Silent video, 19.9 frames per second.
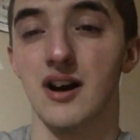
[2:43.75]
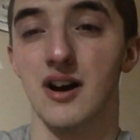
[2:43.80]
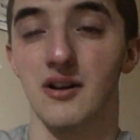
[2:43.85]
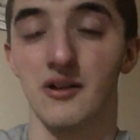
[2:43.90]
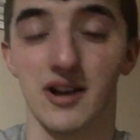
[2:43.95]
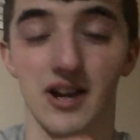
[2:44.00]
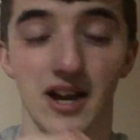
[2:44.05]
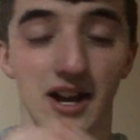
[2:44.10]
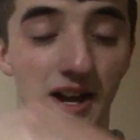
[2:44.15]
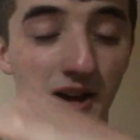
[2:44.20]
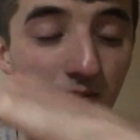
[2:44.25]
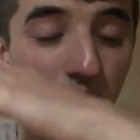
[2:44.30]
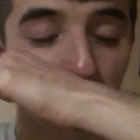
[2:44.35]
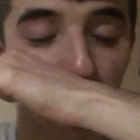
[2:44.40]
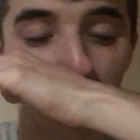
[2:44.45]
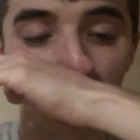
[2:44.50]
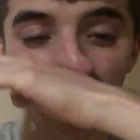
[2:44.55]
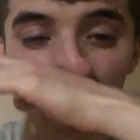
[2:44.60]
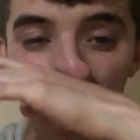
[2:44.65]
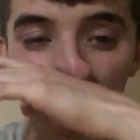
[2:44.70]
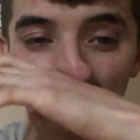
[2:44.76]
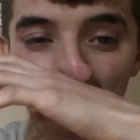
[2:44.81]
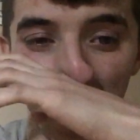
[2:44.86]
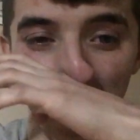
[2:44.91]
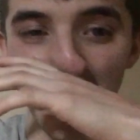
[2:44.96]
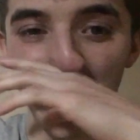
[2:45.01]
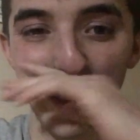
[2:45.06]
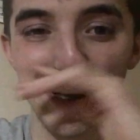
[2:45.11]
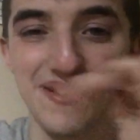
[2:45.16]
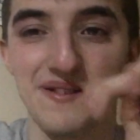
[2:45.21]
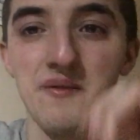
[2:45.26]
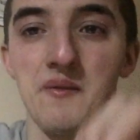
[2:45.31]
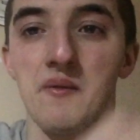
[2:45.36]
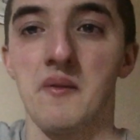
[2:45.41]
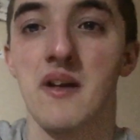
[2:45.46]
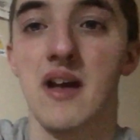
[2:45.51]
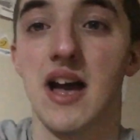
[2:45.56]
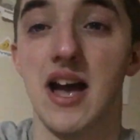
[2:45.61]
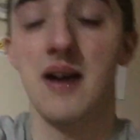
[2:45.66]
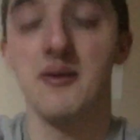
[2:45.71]
Okay, because I
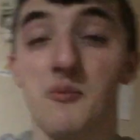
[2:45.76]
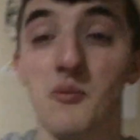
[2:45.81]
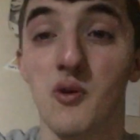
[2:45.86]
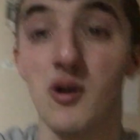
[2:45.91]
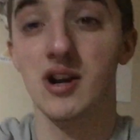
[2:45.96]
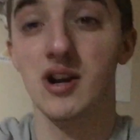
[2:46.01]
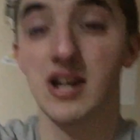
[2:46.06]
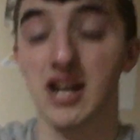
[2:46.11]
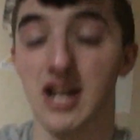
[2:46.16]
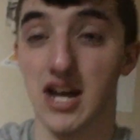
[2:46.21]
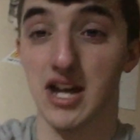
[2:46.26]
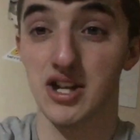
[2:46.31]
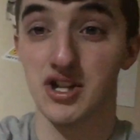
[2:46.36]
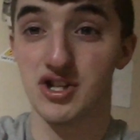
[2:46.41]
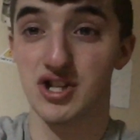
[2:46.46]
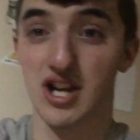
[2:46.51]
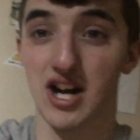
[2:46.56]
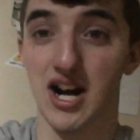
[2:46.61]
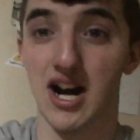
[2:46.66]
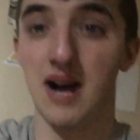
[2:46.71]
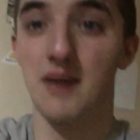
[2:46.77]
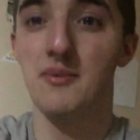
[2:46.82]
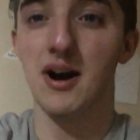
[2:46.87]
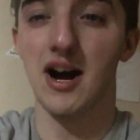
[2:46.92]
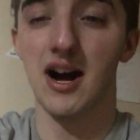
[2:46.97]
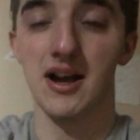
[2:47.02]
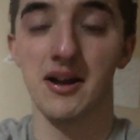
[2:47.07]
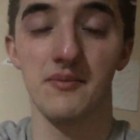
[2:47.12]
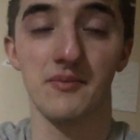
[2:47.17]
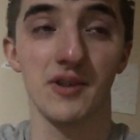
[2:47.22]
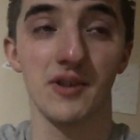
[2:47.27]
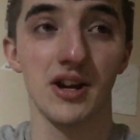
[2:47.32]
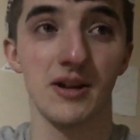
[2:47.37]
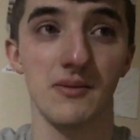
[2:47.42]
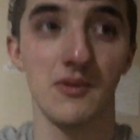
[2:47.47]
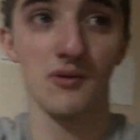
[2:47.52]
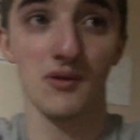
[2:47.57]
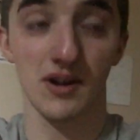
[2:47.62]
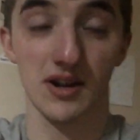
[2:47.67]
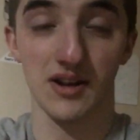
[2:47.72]
am working a job, I am going to
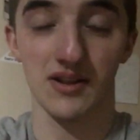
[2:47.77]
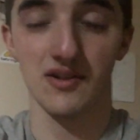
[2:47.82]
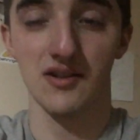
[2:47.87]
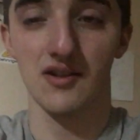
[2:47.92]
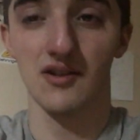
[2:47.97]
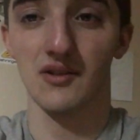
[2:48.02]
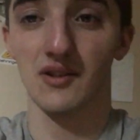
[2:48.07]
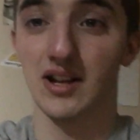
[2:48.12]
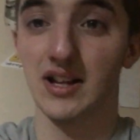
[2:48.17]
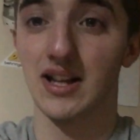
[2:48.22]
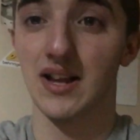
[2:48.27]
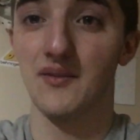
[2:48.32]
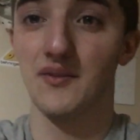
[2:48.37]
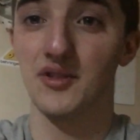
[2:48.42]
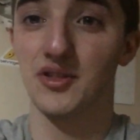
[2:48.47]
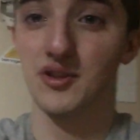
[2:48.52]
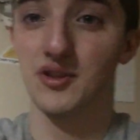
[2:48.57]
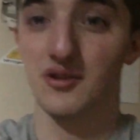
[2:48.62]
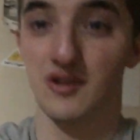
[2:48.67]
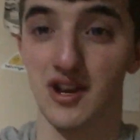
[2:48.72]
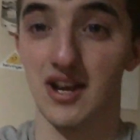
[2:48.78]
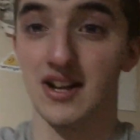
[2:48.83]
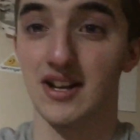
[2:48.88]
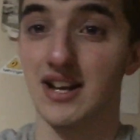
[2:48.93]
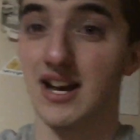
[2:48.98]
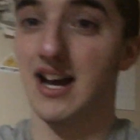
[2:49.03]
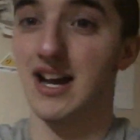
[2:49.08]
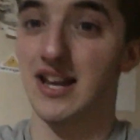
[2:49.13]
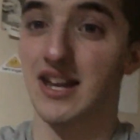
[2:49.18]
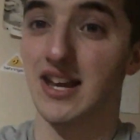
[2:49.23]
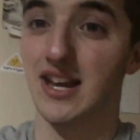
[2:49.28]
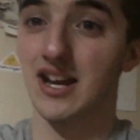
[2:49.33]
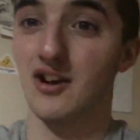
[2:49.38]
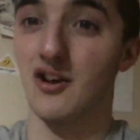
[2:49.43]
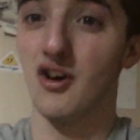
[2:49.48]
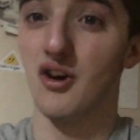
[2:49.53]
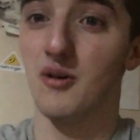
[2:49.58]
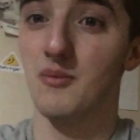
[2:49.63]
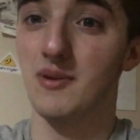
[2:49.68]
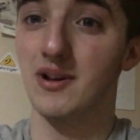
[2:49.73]
be working until 11:30 at night, getting
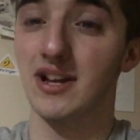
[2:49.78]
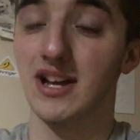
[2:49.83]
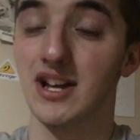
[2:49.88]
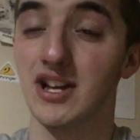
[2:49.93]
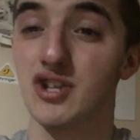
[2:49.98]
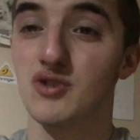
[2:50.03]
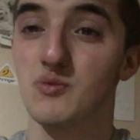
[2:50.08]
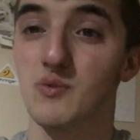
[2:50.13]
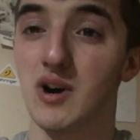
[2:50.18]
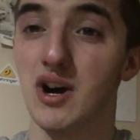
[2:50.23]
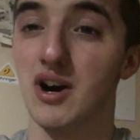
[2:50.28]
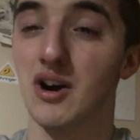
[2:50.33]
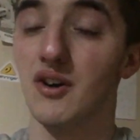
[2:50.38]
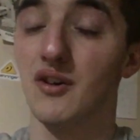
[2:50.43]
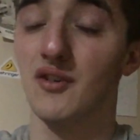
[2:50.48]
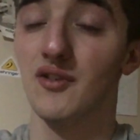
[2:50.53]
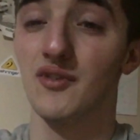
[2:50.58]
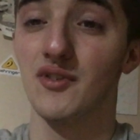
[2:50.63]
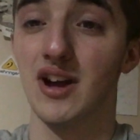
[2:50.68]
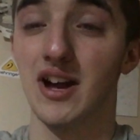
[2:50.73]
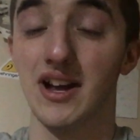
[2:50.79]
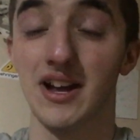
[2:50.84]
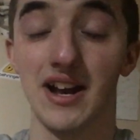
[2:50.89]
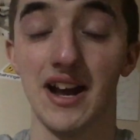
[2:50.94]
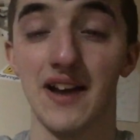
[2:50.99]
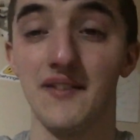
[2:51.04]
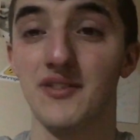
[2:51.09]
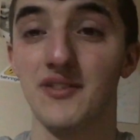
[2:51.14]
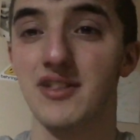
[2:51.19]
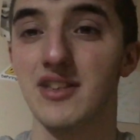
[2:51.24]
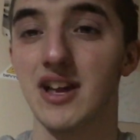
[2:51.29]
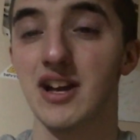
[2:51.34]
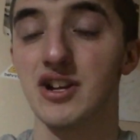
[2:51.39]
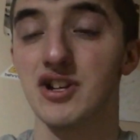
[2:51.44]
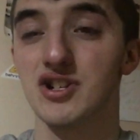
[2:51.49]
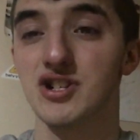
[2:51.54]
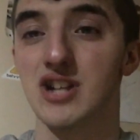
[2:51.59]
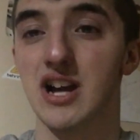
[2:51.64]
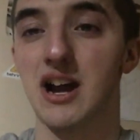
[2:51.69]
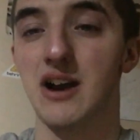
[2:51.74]
home at 12, and I have to take a
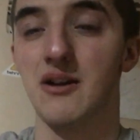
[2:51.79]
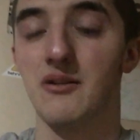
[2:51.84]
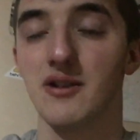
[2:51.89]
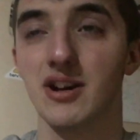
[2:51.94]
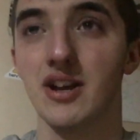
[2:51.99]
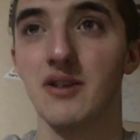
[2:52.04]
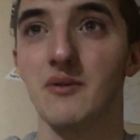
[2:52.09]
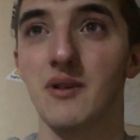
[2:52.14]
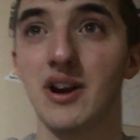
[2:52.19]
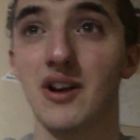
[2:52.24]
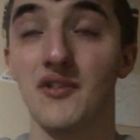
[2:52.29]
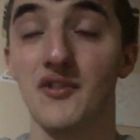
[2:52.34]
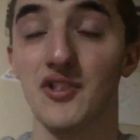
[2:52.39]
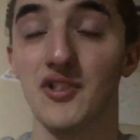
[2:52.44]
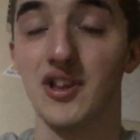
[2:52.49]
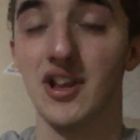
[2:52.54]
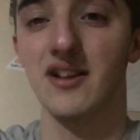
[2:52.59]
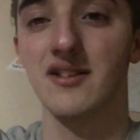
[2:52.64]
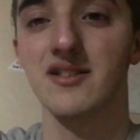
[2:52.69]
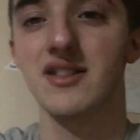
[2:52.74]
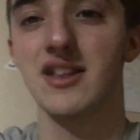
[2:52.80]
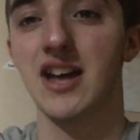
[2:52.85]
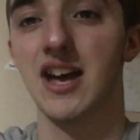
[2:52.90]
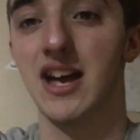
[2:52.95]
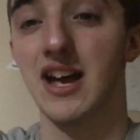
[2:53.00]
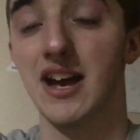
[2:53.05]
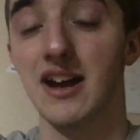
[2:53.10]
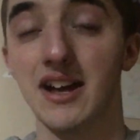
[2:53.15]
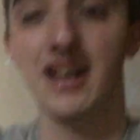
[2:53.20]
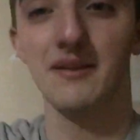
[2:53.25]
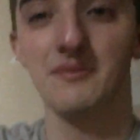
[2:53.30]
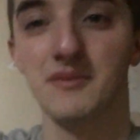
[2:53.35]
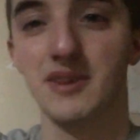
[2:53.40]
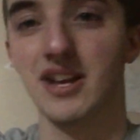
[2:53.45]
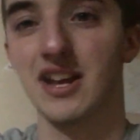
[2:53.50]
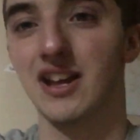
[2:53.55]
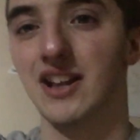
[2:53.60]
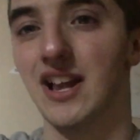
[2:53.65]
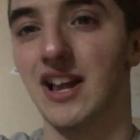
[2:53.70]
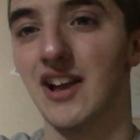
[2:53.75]
shower, get ready for the next day. I'm going to
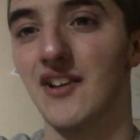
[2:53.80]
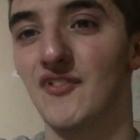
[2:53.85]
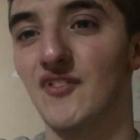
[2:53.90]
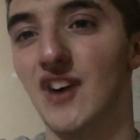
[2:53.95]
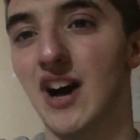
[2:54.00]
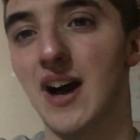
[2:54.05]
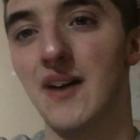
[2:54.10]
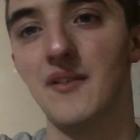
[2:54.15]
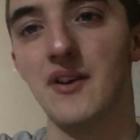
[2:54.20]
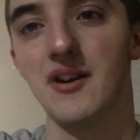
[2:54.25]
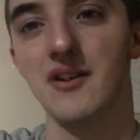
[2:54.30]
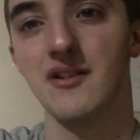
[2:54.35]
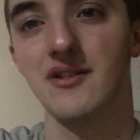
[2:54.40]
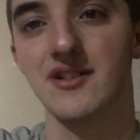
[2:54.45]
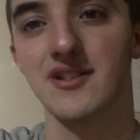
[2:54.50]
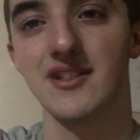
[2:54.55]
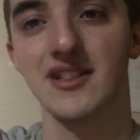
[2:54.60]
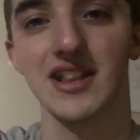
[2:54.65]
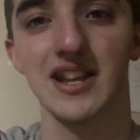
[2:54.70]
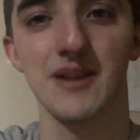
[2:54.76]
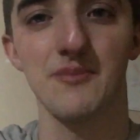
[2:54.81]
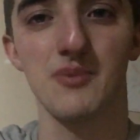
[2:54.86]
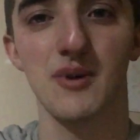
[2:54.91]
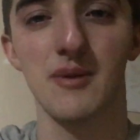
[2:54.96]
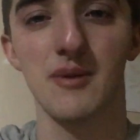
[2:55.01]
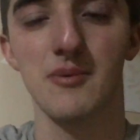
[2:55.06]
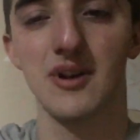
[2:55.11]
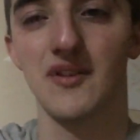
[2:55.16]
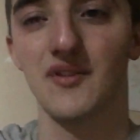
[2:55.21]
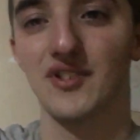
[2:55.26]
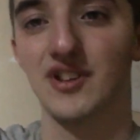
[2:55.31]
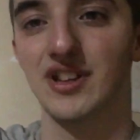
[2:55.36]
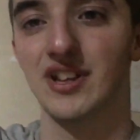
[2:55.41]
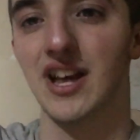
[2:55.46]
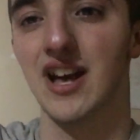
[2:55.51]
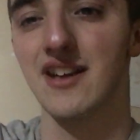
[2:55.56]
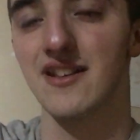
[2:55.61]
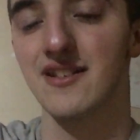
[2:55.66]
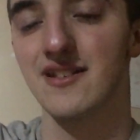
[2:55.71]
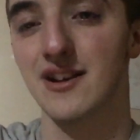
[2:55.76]
get 5 hours of sleep, probably even
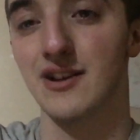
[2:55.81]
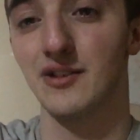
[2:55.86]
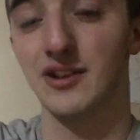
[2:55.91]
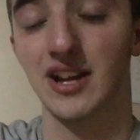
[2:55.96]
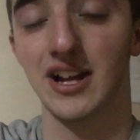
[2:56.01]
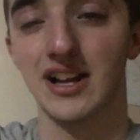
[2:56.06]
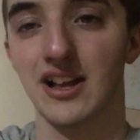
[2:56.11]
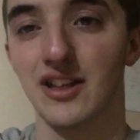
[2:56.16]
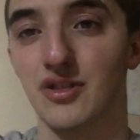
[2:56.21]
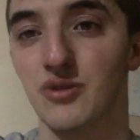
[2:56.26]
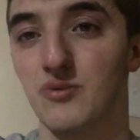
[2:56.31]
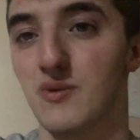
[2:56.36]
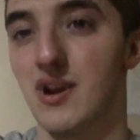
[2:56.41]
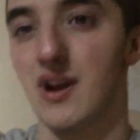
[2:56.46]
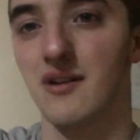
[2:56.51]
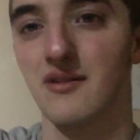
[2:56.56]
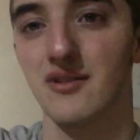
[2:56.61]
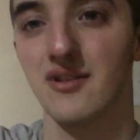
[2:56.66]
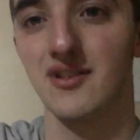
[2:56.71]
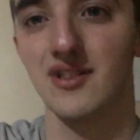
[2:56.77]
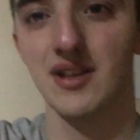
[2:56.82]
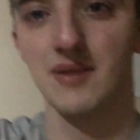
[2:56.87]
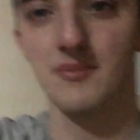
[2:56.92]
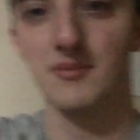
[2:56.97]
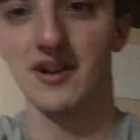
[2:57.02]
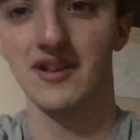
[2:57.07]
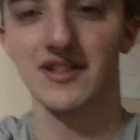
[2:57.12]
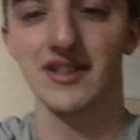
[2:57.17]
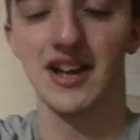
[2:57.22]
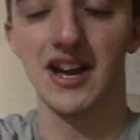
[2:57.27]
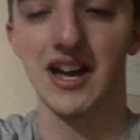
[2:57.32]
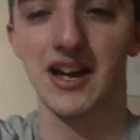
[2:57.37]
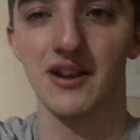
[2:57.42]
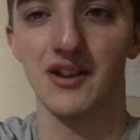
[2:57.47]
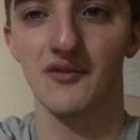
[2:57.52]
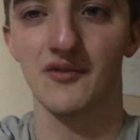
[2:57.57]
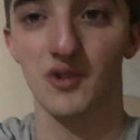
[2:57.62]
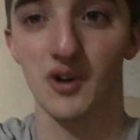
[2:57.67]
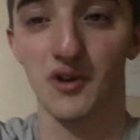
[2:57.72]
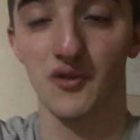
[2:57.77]
less. I only got 3 hours of sleep last night,
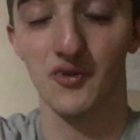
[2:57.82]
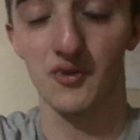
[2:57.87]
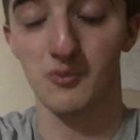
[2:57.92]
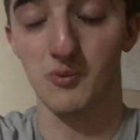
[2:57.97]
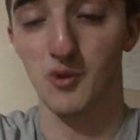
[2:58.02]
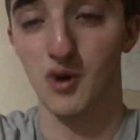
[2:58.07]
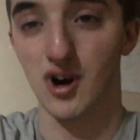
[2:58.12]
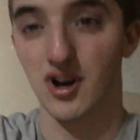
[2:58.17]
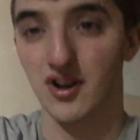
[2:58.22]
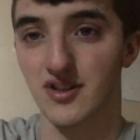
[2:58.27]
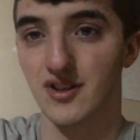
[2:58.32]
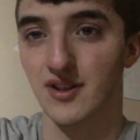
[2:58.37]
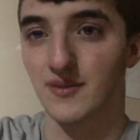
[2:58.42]
going from work